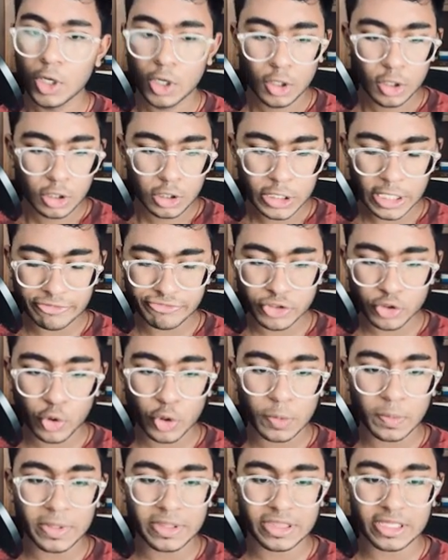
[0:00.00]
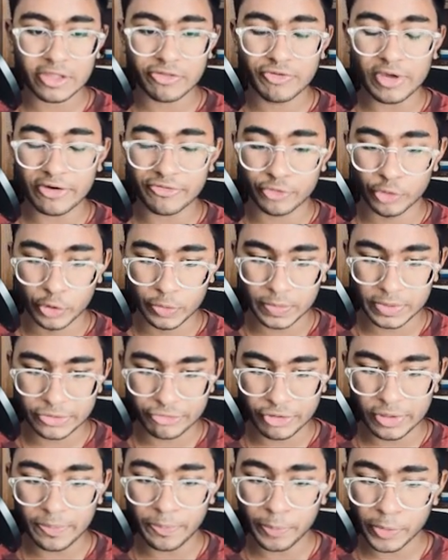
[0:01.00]
So after queen b six, we have queen b
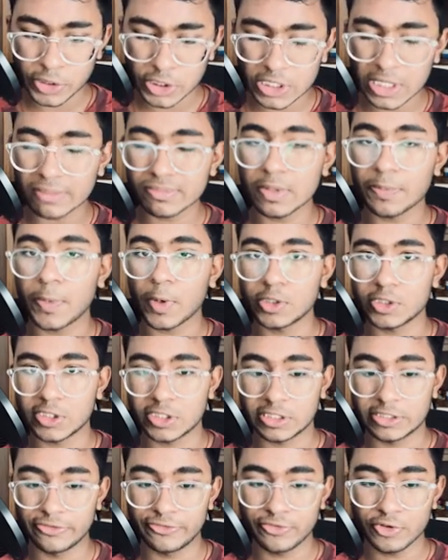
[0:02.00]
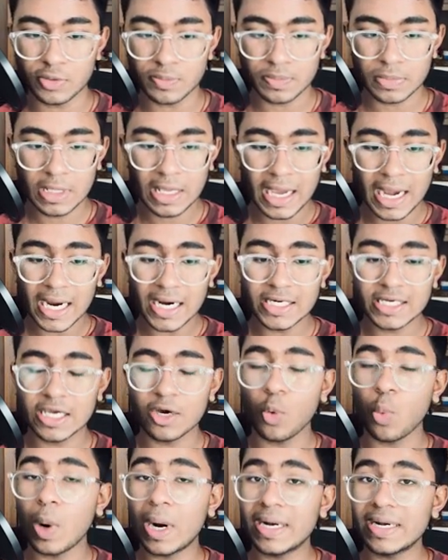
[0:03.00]
three, pushing up the pawn to c four, and here
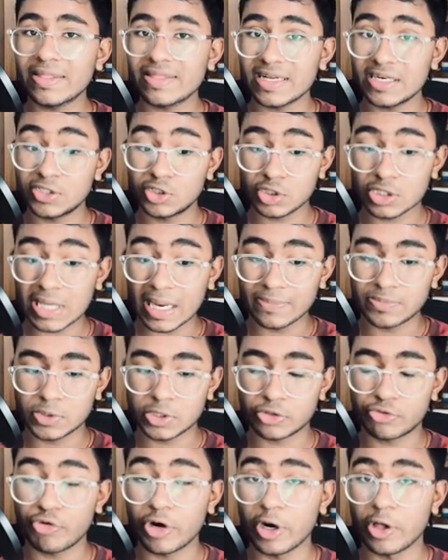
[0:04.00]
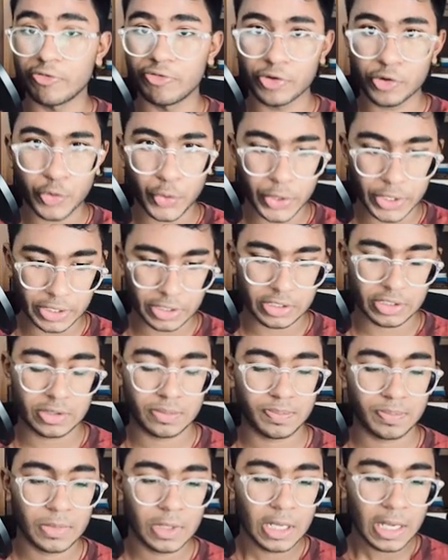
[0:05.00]
white decides to capture, trade off the queens.
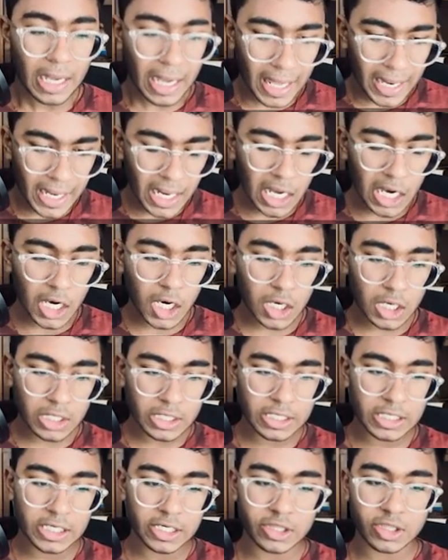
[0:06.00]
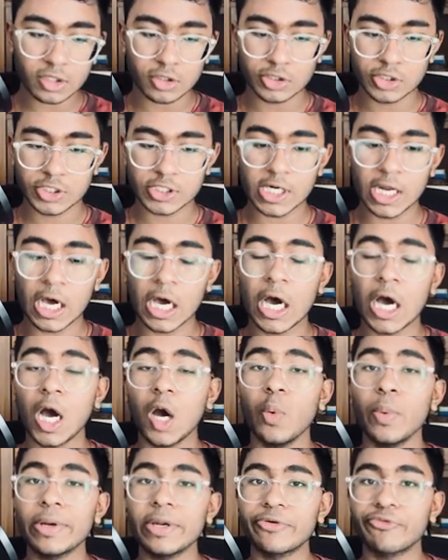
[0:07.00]
Now here's the question:
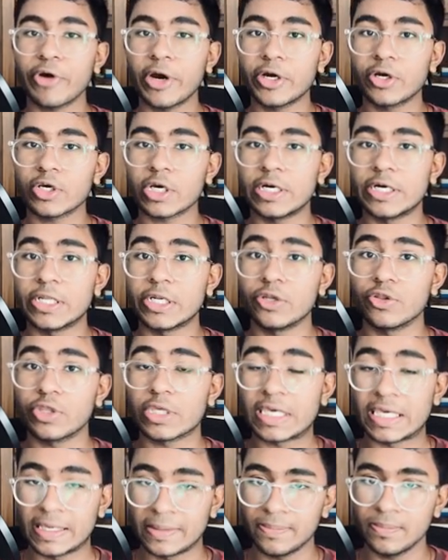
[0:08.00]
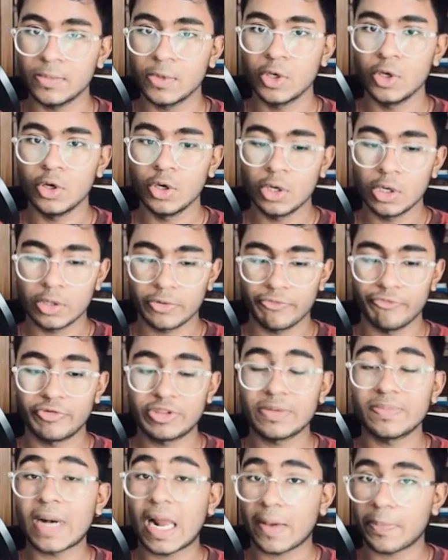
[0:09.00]
how will you try to continue the game with
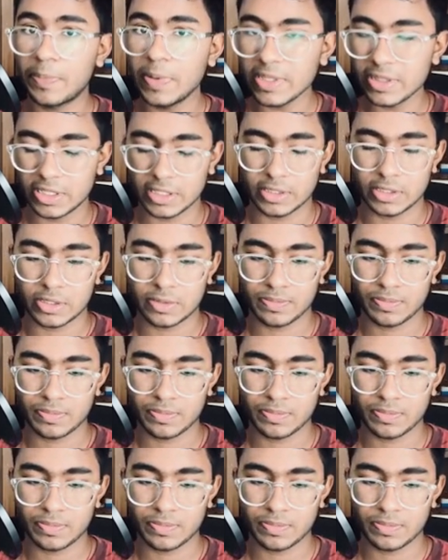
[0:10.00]
the black pieces?